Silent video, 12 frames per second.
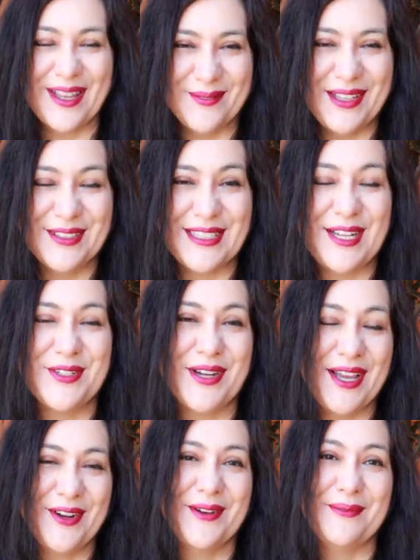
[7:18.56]
that because I
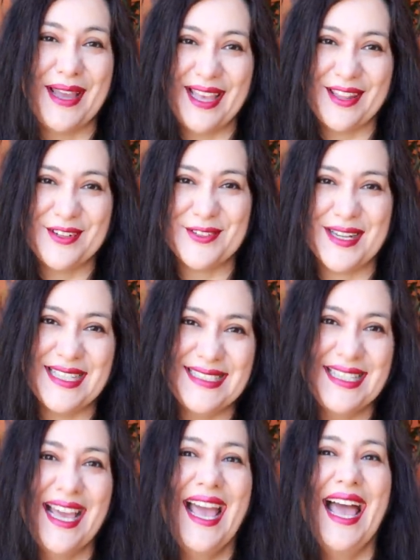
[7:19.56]
tried on my other
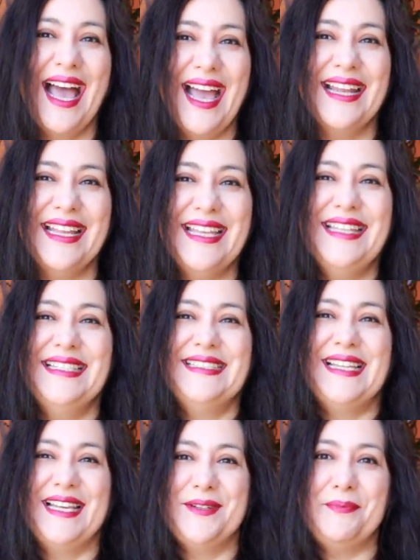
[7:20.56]
dress and it
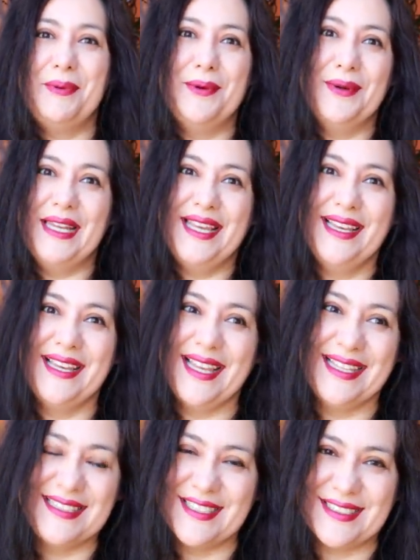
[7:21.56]
is like
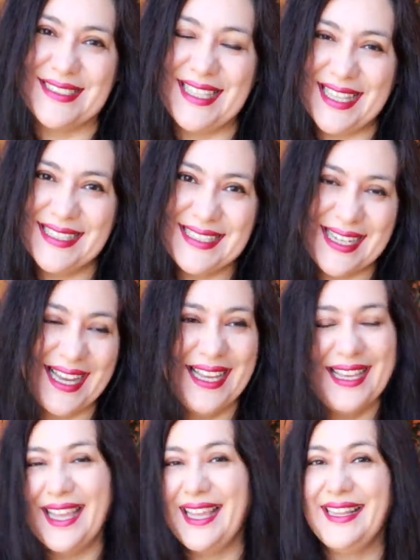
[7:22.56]
pulling and just skin
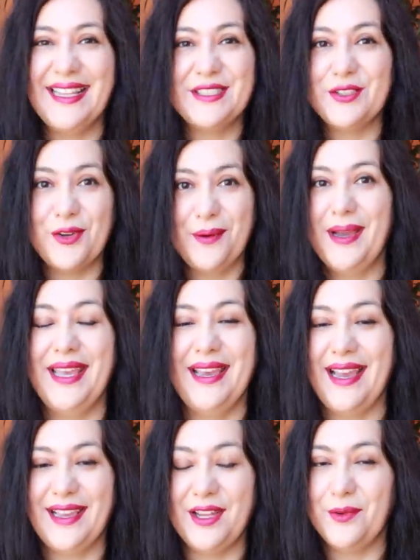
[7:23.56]
tight and there's no
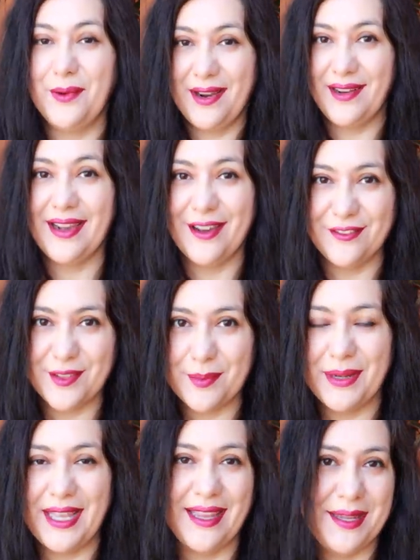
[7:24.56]
way I can wear it
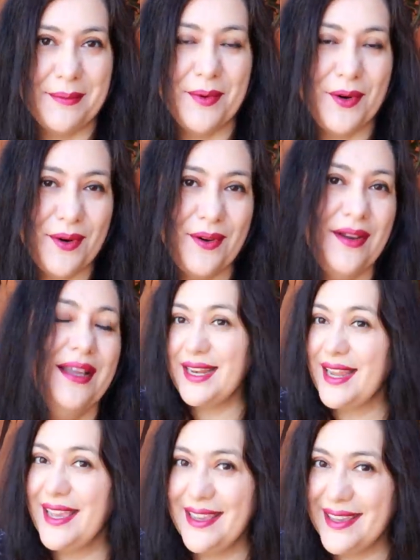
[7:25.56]
comfortably anymore. I
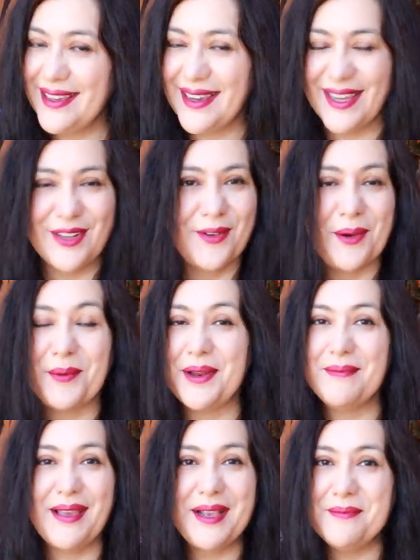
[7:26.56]
like it, I know I
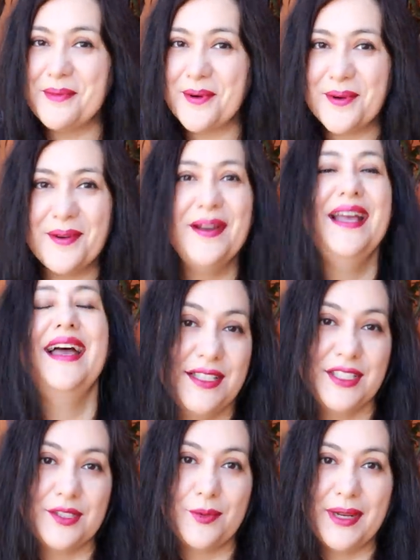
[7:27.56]
wanna make more. I
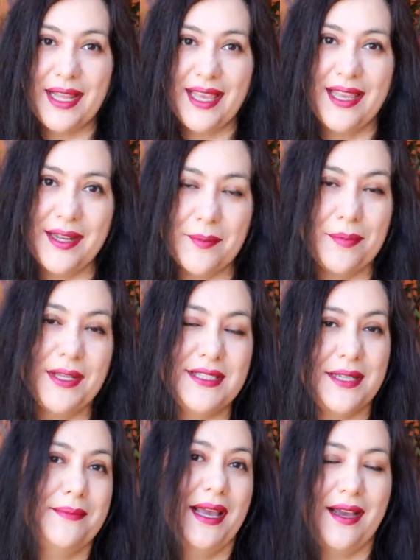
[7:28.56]
just went ahead and
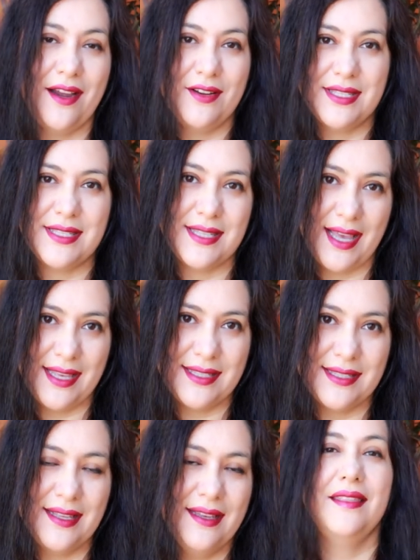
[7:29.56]
printed my current
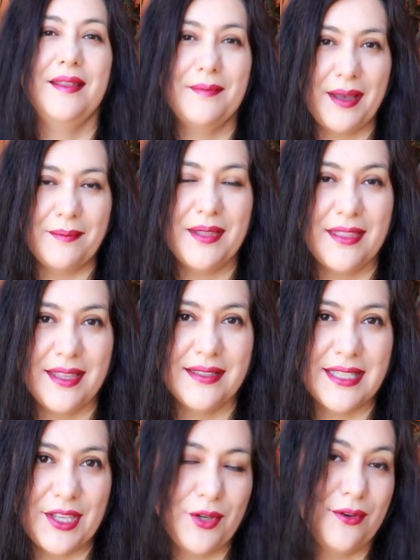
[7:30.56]
size. There might be
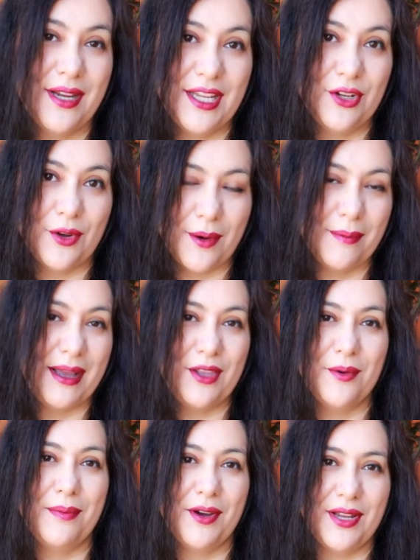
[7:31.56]
things that you already know about
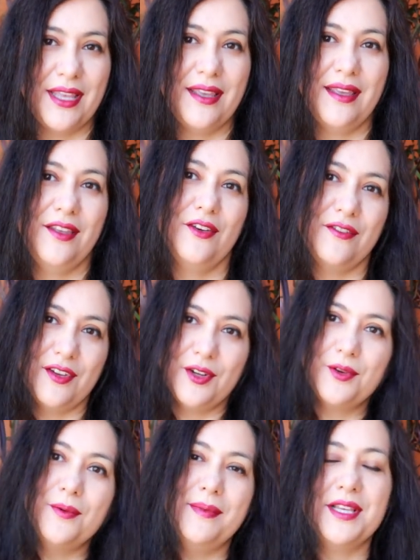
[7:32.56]
your body, your
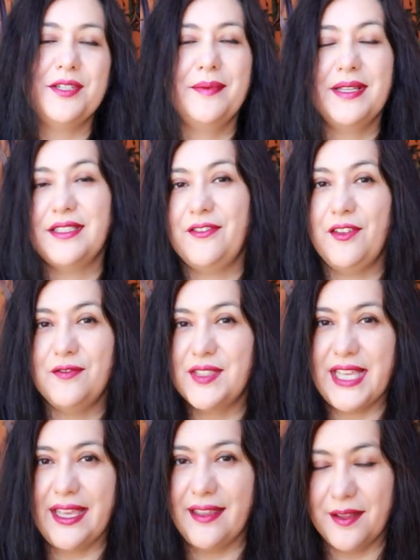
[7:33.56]
vertical measurements, if you've
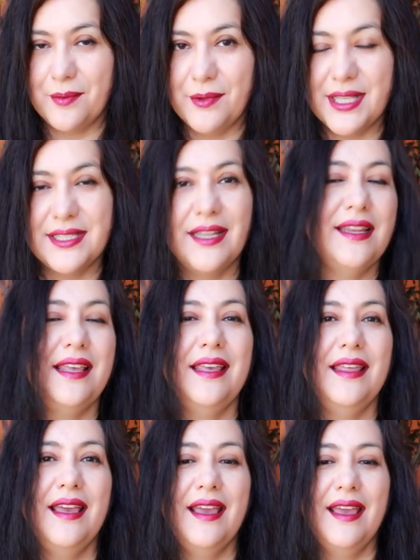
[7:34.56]
taken them
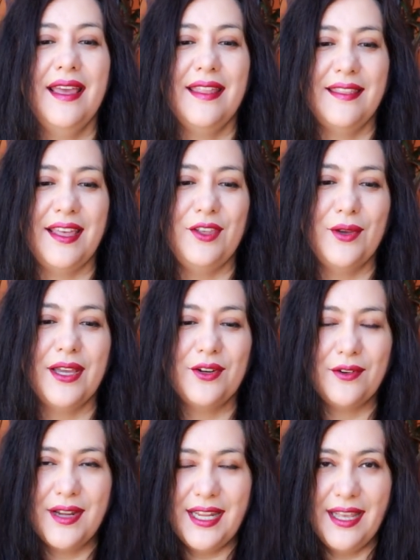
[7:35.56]
recently, that you
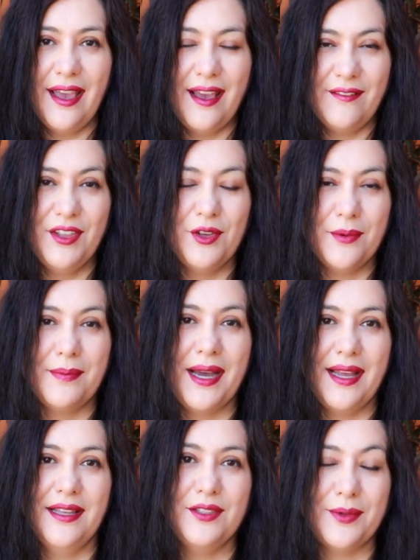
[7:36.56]
can already have in your
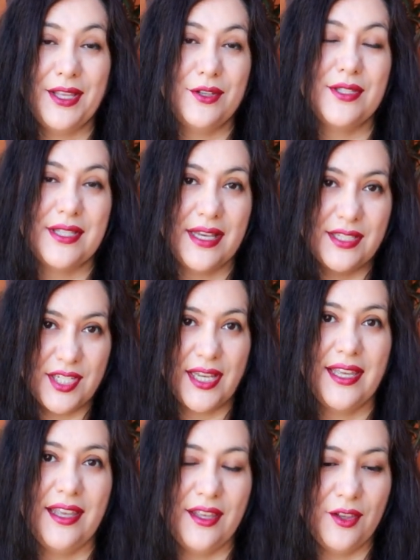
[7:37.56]
mind when you start
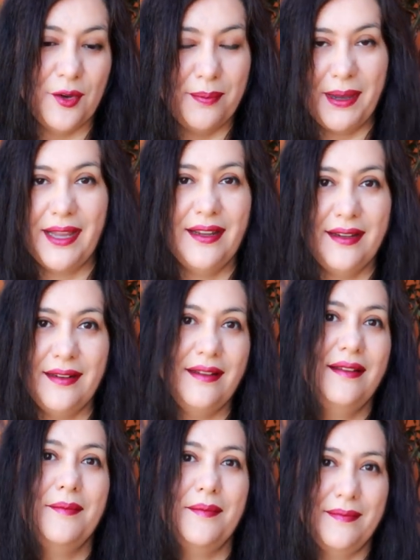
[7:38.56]
checking your pattern